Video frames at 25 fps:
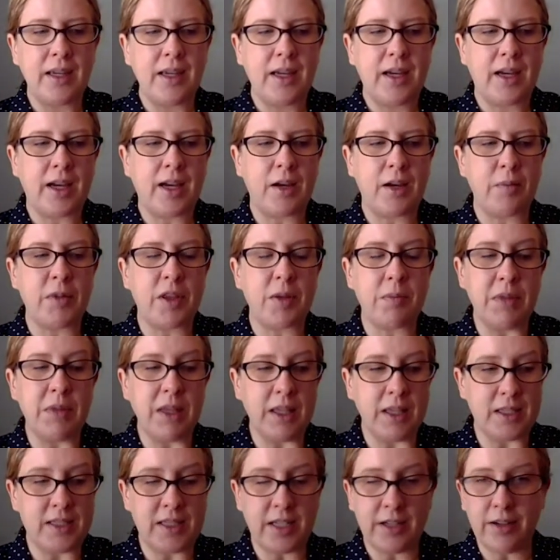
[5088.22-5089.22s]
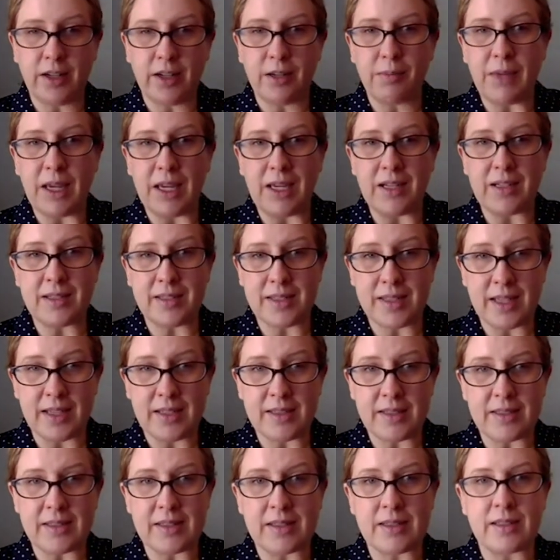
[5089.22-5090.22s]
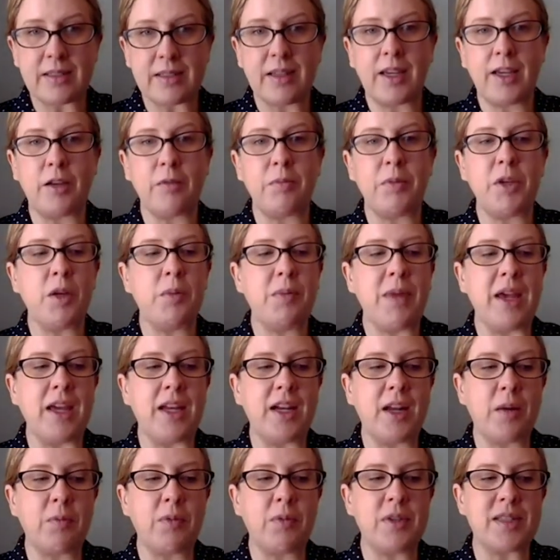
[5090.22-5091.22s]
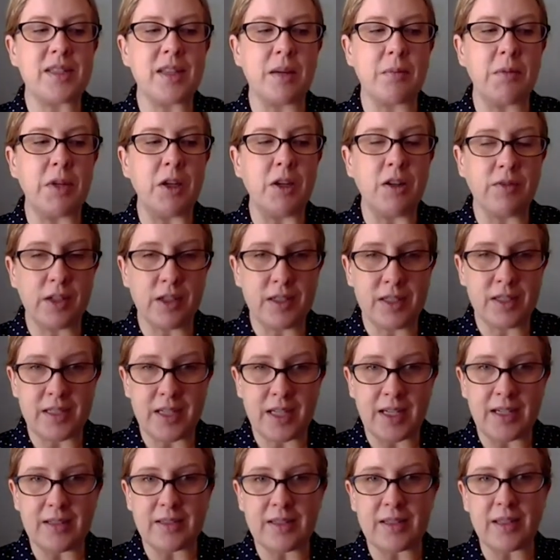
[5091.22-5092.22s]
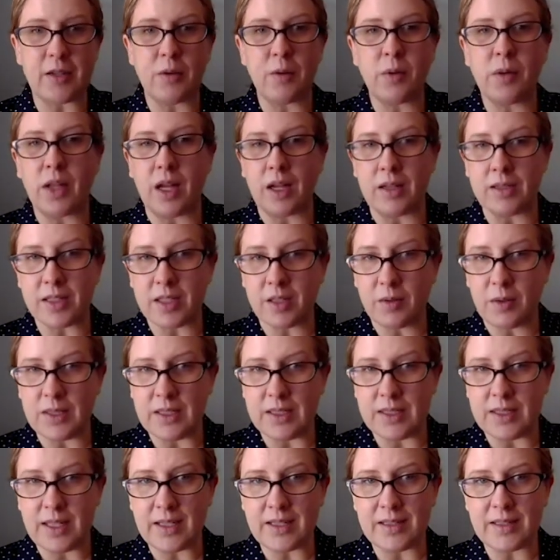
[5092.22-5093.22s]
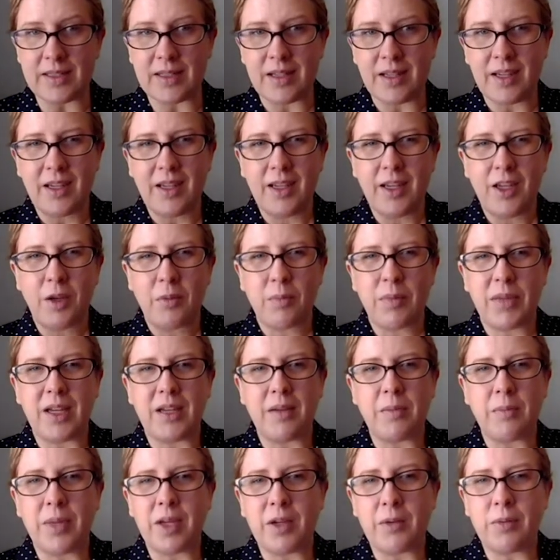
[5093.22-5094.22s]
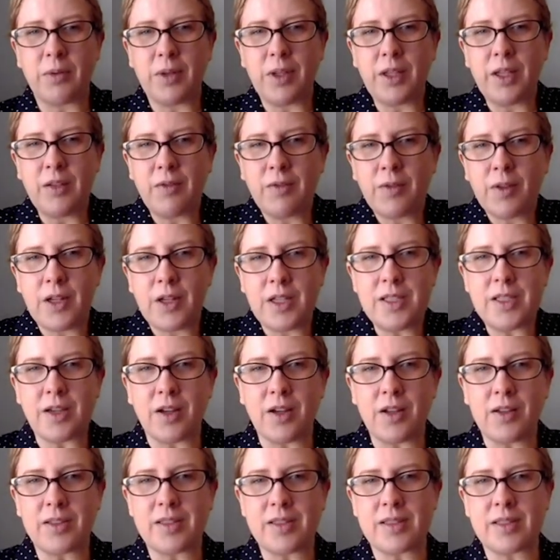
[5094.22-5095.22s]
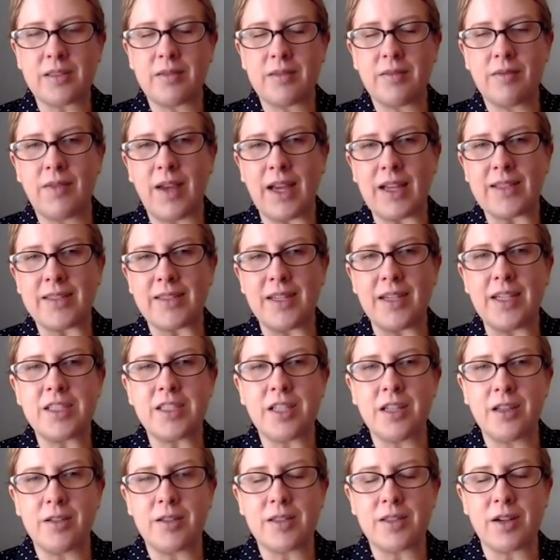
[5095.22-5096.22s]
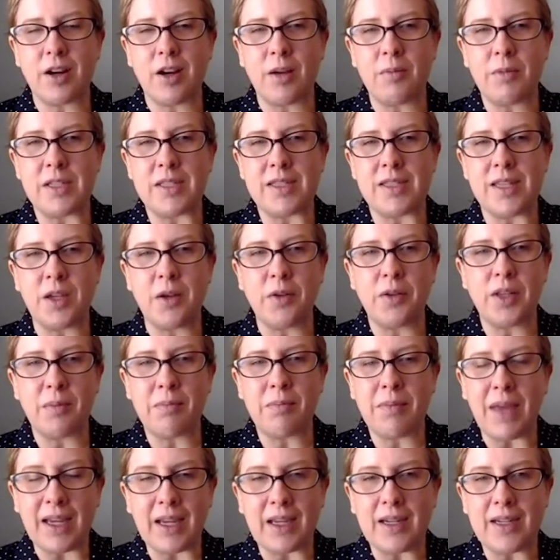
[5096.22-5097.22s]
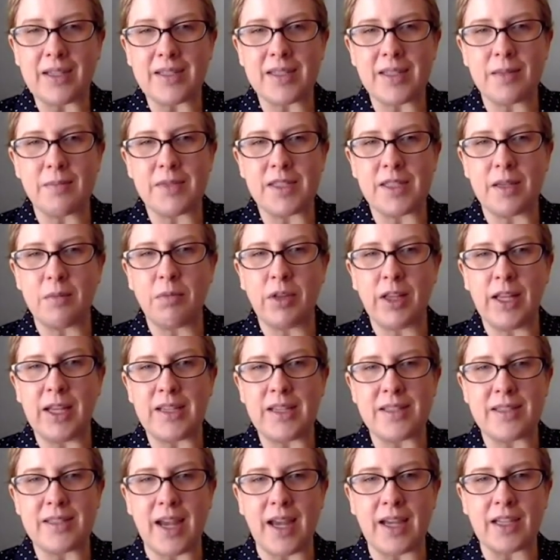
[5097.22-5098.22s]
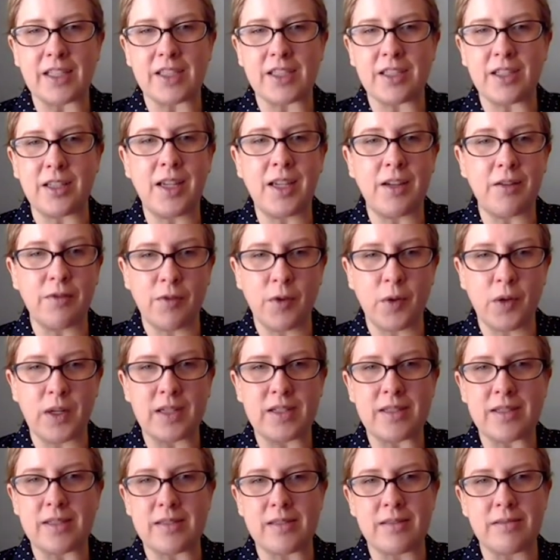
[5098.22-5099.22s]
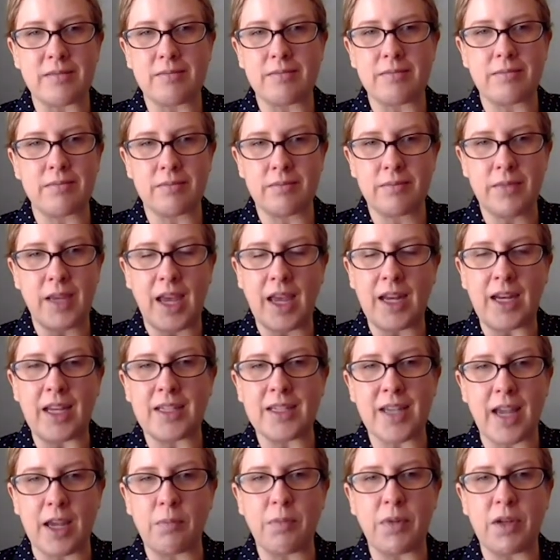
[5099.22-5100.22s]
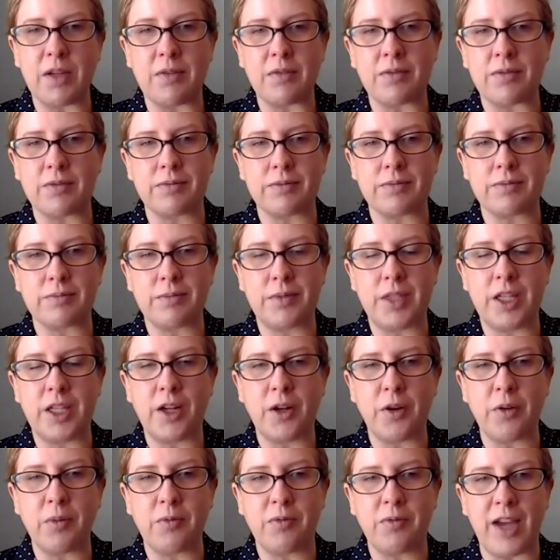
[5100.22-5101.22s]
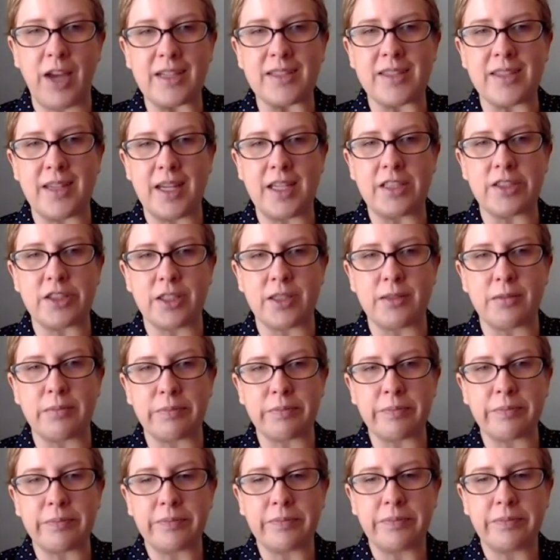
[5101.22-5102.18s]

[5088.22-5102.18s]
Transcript: The military may insist. You may end up with some universities who will also insist. But really for adults, vaccination, those are almost the only mechanisms in place to actually enforce any type of, vaccination.